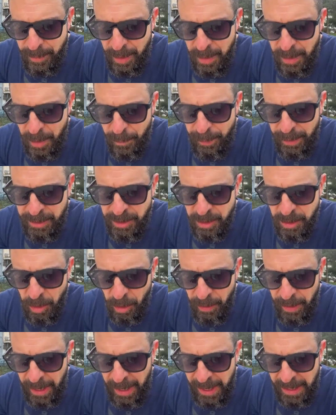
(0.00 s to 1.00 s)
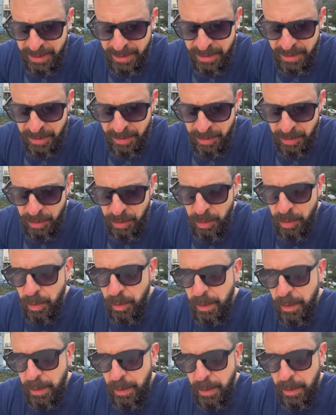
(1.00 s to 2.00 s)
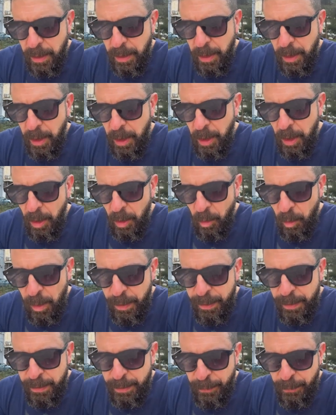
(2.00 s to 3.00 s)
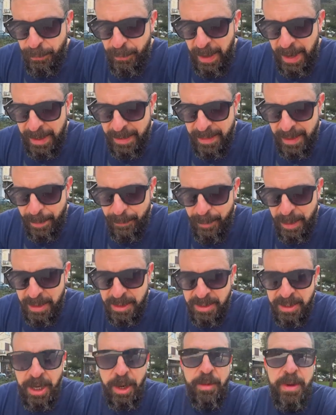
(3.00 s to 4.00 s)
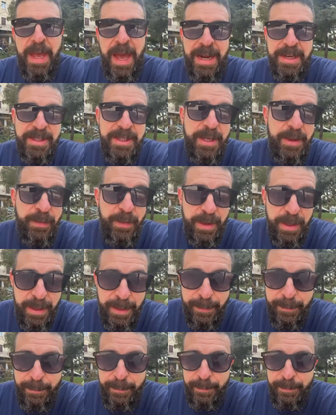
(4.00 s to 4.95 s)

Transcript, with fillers: the big story has to do with the fact that military activity